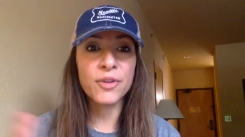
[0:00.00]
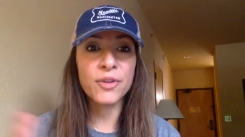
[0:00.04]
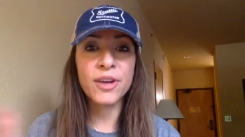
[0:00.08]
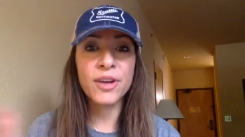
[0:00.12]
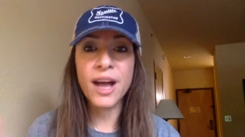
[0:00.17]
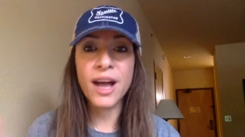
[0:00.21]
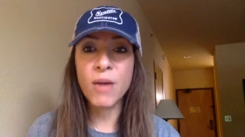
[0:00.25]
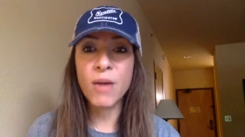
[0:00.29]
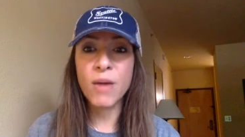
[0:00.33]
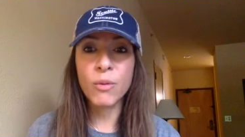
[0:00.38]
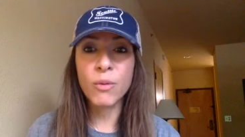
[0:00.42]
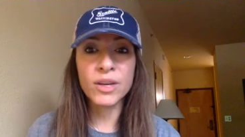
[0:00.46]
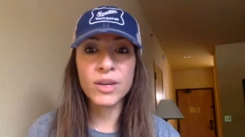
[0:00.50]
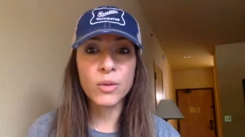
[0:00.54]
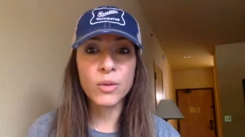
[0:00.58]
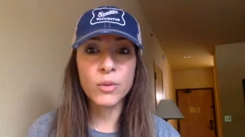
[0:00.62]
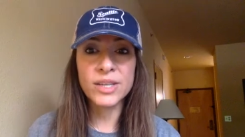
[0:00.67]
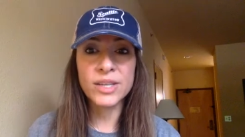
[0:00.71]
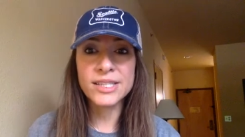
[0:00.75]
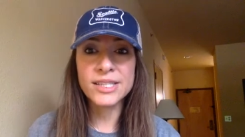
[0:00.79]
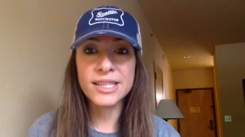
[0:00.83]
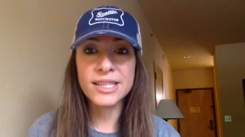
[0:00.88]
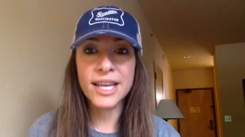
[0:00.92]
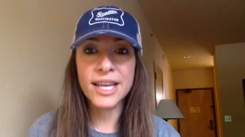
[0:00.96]
forgot what it
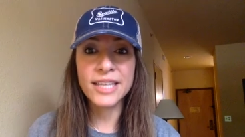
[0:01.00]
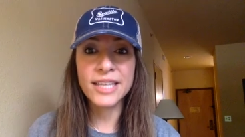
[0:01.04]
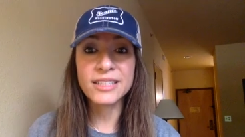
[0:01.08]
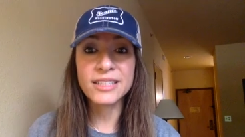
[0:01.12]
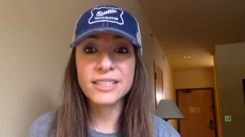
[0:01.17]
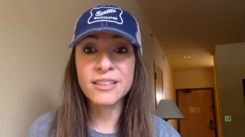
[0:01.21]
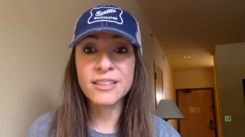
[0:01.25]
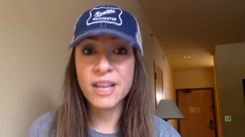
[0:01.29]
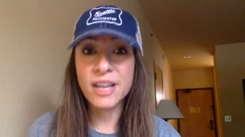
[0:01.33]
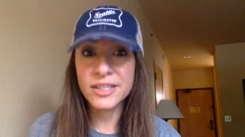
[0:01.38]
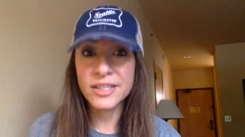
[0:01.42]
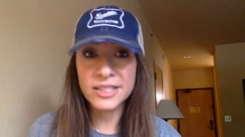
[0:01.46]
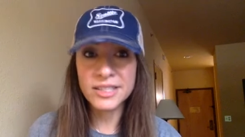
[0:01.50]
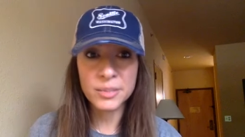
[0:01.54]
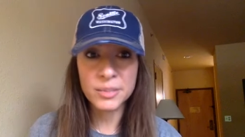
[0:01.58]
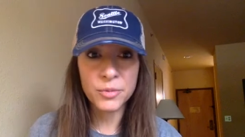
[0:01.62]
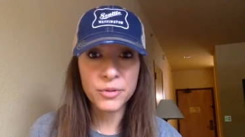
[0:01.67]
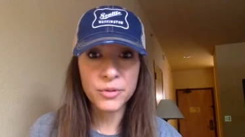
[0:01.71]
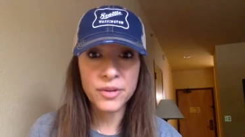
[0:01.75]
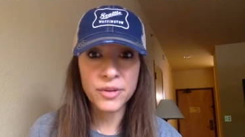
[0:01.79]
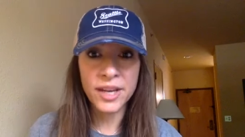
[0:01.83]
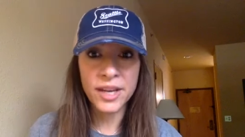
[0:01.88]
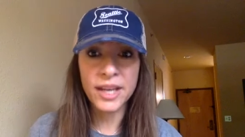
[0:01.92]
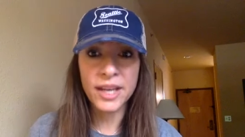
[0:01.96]
was like to not sleep
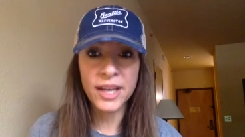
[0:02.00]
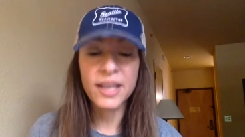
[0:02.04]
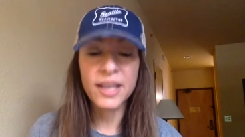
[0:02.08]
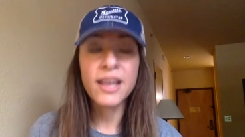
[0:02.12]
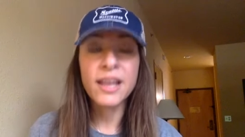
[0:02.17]
through the night